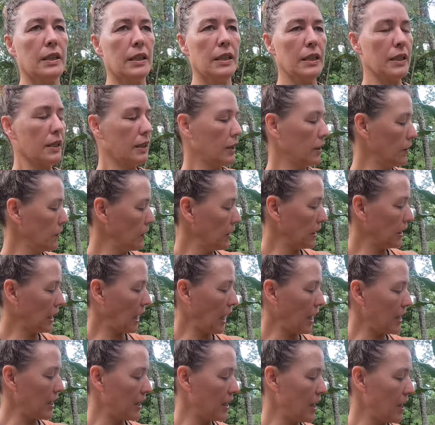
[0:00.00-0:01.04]
I know in
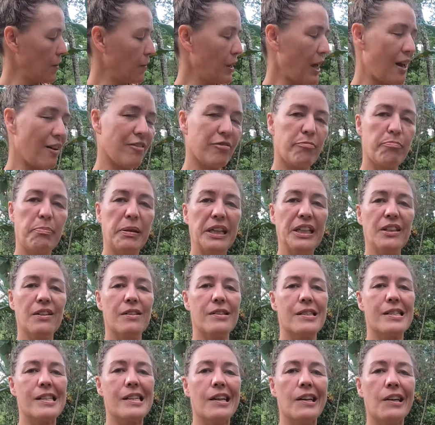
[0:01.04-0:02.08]
Canada we have
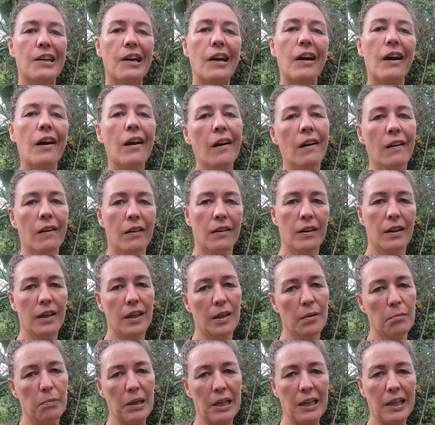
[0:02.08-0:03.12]
Pilsner,
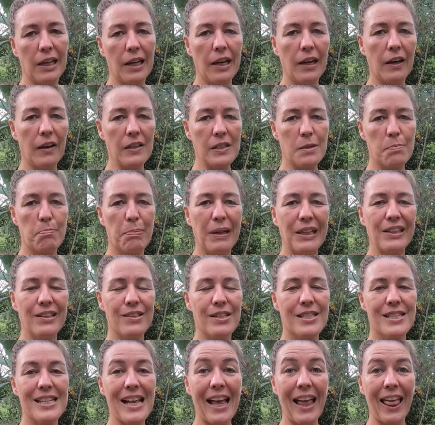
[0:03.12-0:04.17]
but here it's
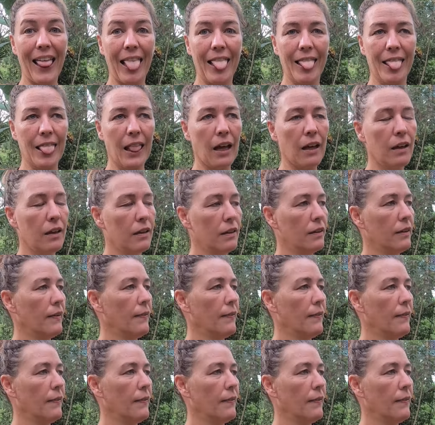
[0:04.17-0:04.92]
Pilsen.